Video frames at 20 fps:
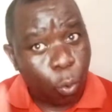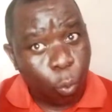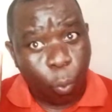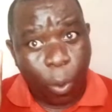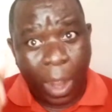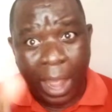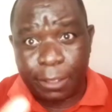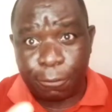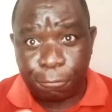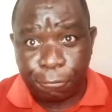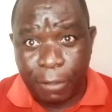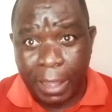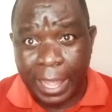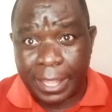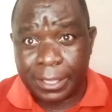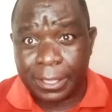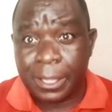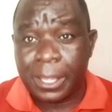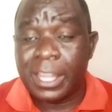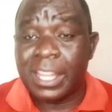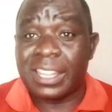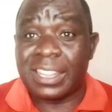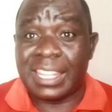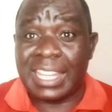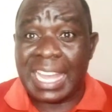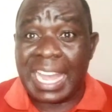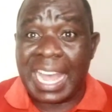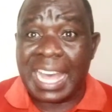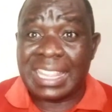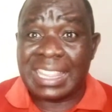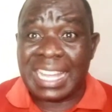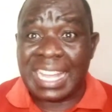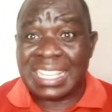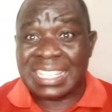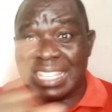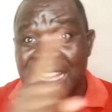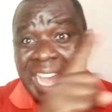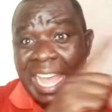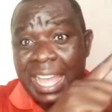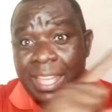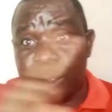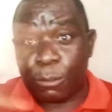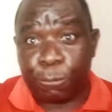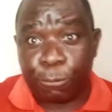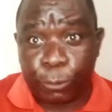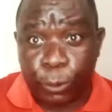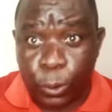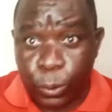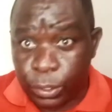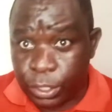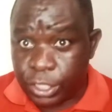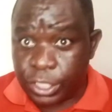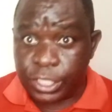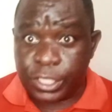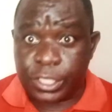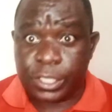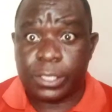Wi-Fi. The others are a fraud.